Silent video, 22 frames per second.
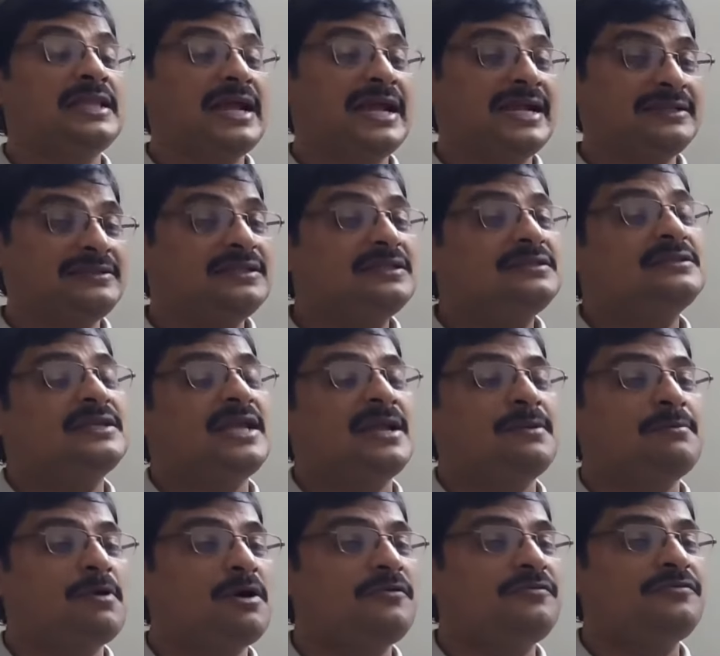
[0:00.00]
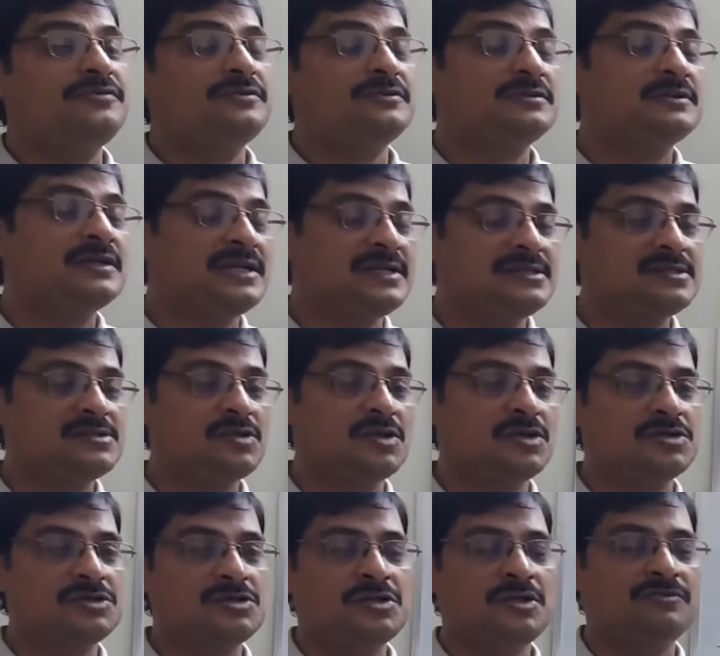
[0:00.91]
At the time of
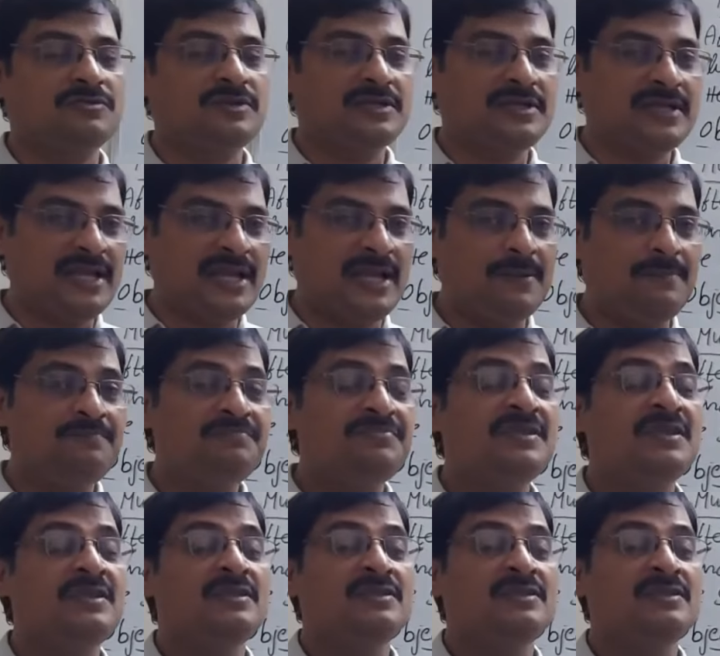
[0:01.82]
construction of the dam,